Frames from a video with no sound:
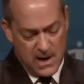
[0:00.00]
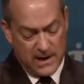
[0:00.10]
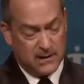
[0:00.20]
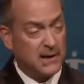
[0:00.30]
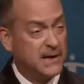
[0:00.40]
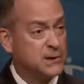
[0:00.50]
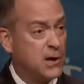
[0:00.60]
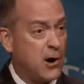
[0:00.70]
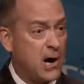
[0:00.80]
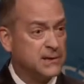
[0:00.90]
at less
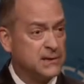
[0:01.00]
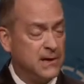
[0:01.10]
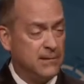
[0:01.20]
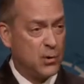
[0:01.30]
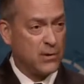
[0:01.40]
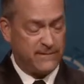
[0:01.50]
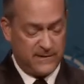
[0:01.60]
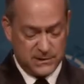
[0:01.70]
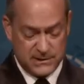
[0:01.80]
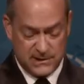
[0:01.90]
cost and more
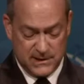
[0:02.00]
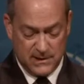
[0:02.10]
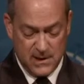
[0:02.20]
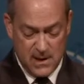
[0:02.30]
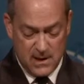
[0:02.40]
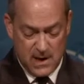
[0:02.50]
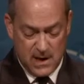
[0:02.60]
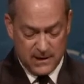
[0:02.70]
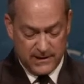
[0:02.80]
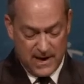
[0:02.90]
efficiency
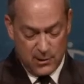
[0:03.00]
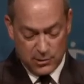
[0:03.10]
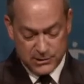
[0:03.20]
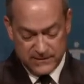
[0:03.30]
in that harsh